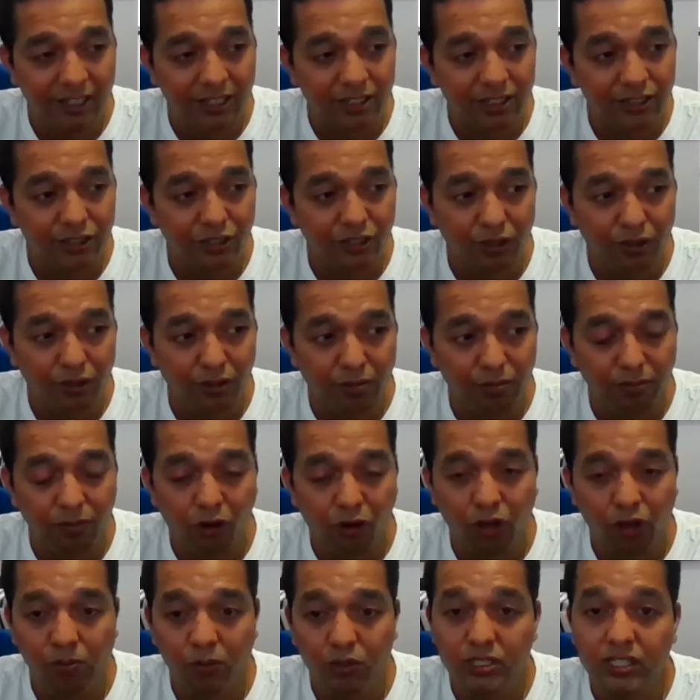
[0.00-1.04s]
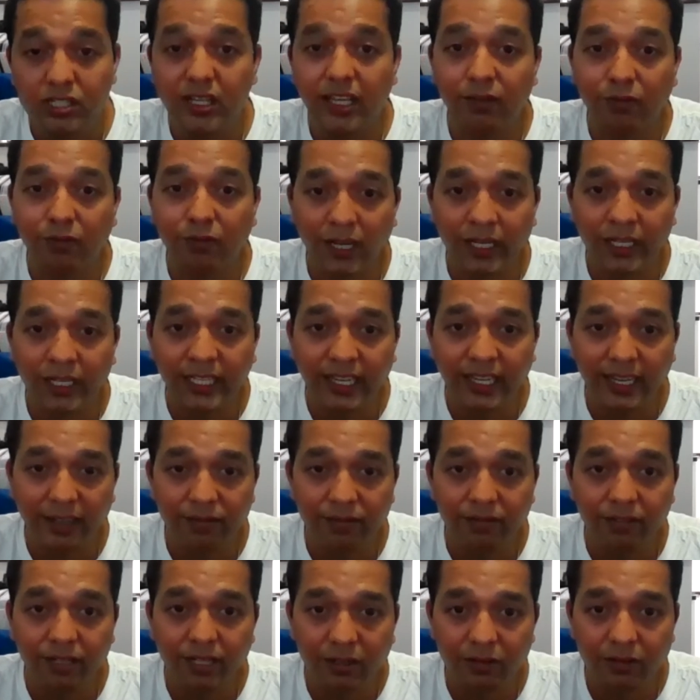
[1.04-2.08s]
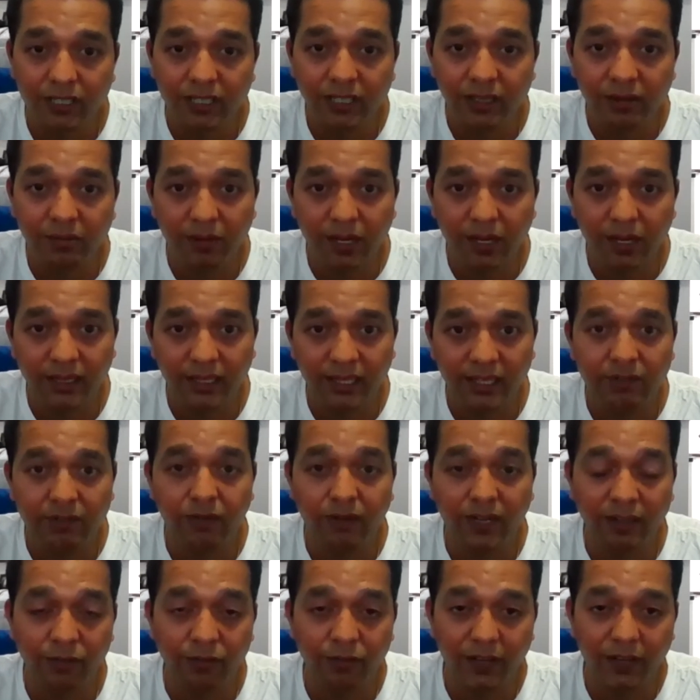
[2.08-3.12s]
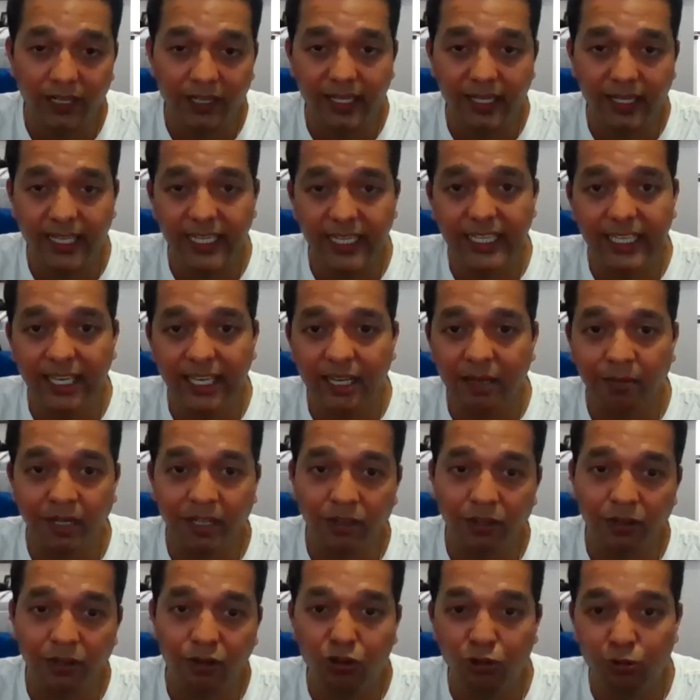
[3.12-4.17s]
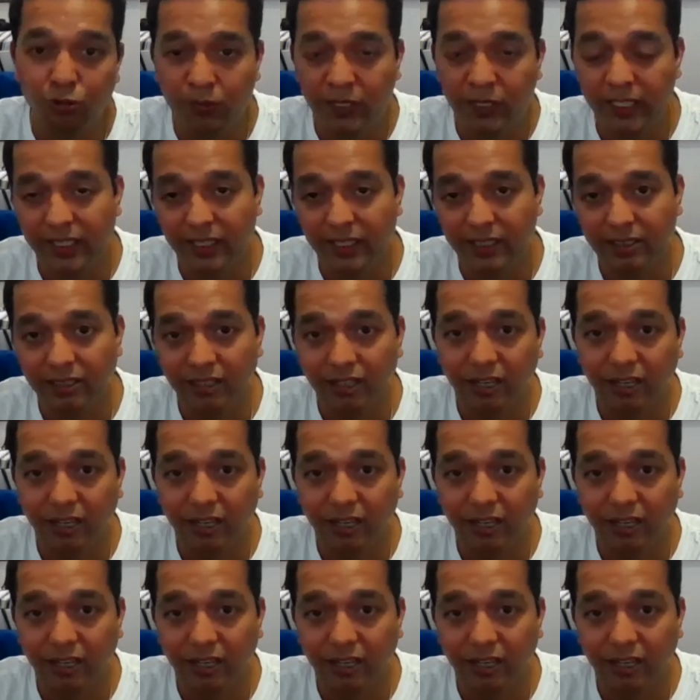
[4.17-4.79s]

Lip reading: So almost like 1 year I worked with him, and then one fine day he came and told me,